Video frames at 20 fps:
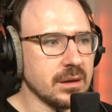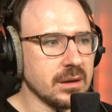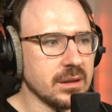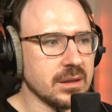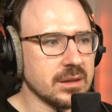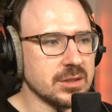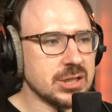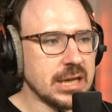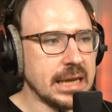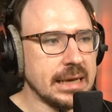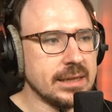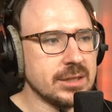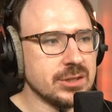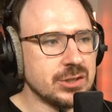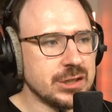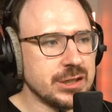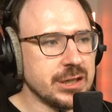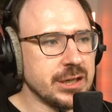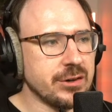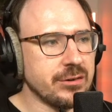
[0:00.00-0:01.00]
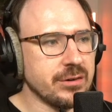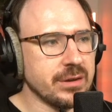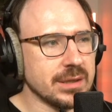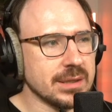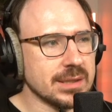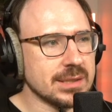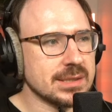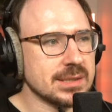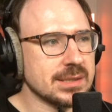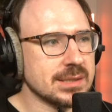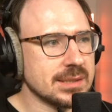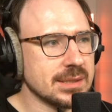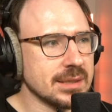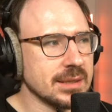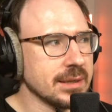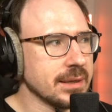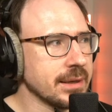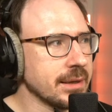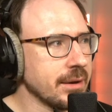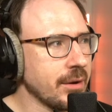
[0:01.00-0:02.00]
challenge here is
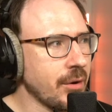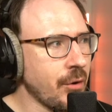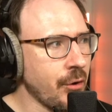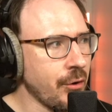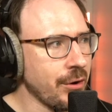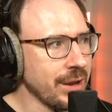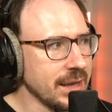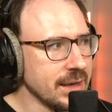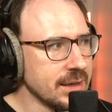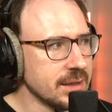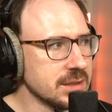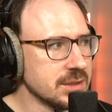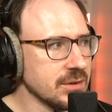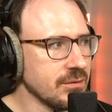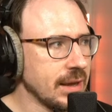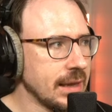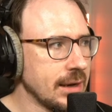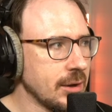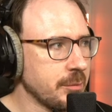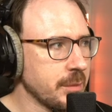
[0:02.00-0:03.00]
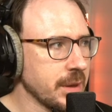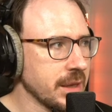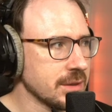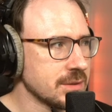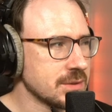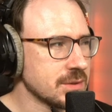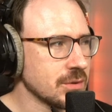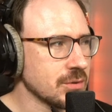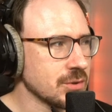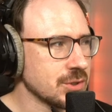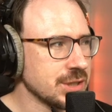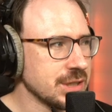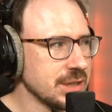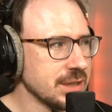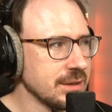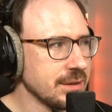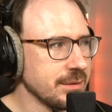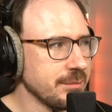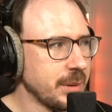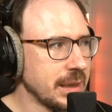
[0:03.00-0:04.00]
her inner development. So
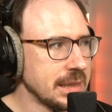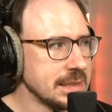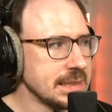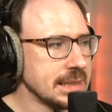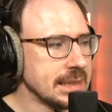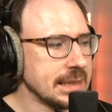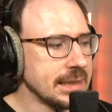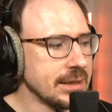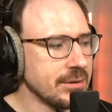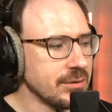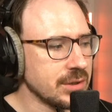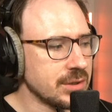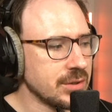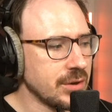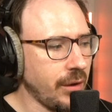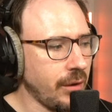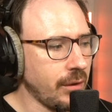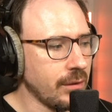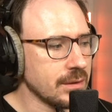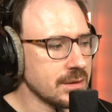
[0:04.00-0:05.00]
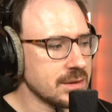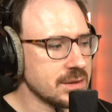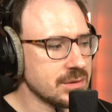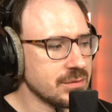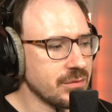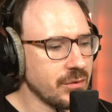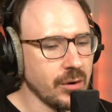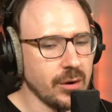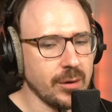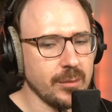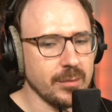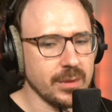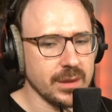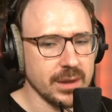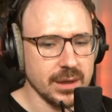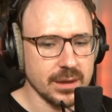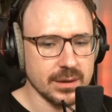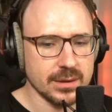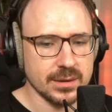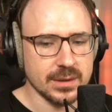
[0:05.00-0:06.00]
she basically returns from
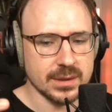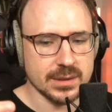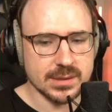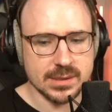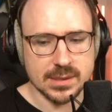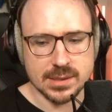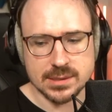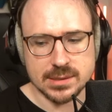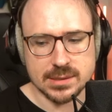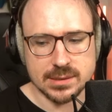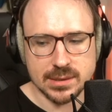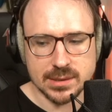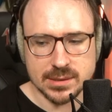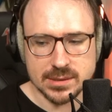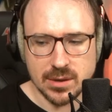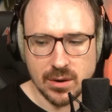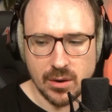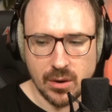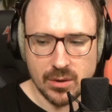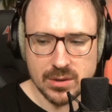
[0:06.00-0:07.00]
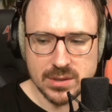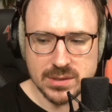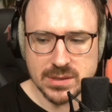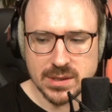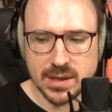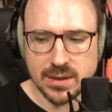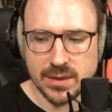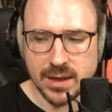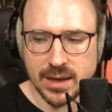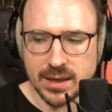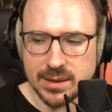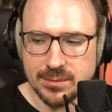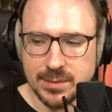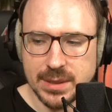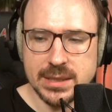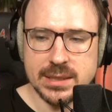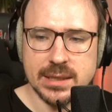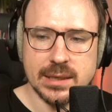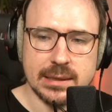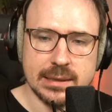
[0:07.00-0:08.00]
this loss, and then
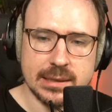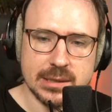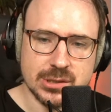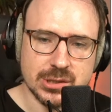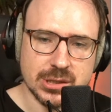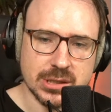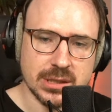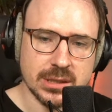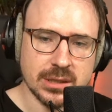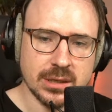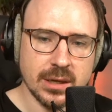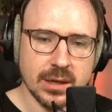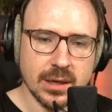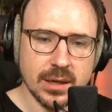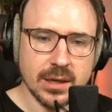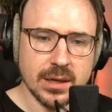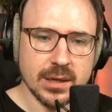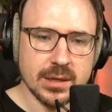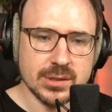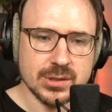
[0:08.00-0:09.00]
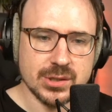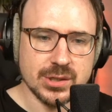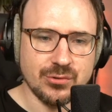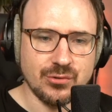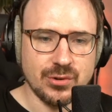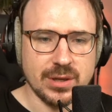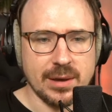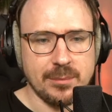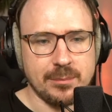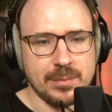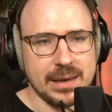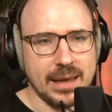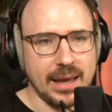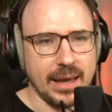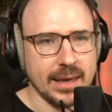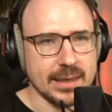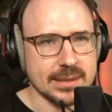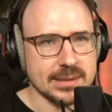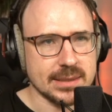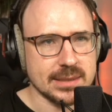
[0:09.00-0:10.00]
immediately she
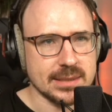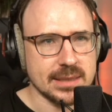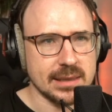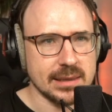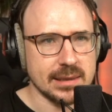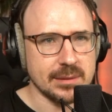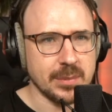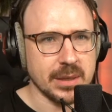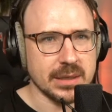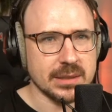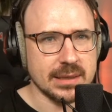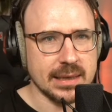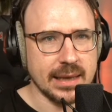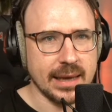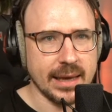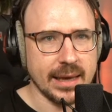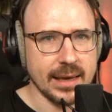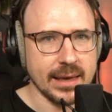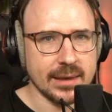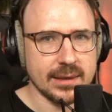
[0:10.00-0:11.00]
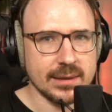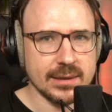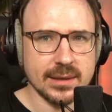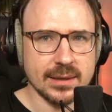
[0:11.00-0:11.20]
reapplies. It's a little bit like